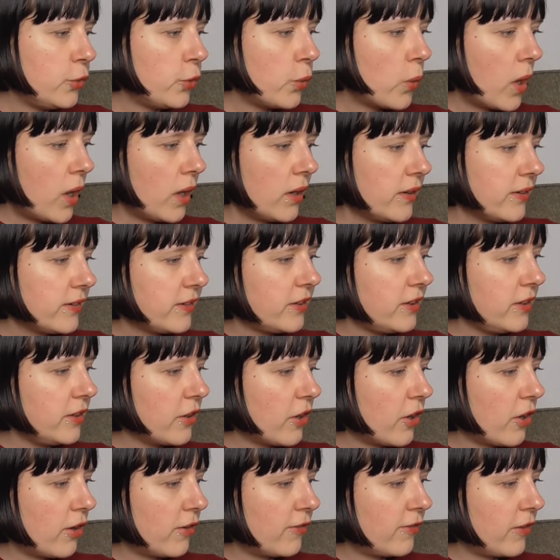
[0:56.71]
duality
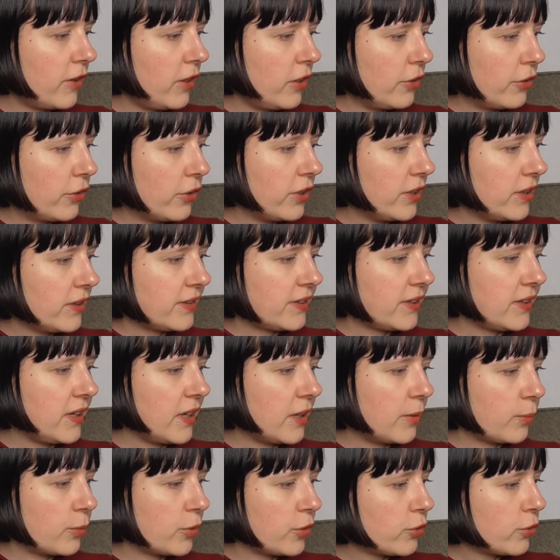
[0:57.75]
of loyalty
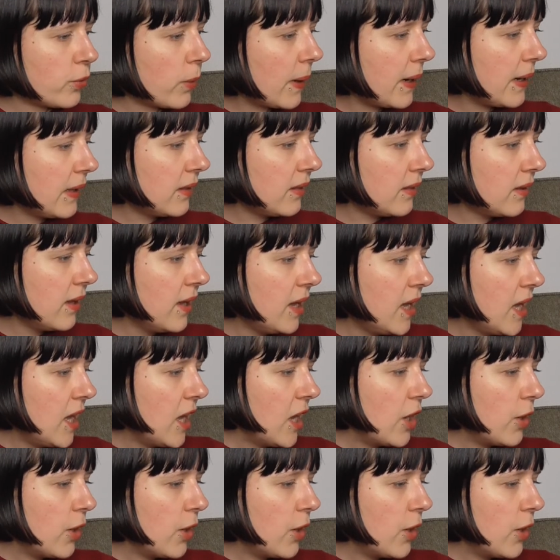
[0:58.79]
and betrayal,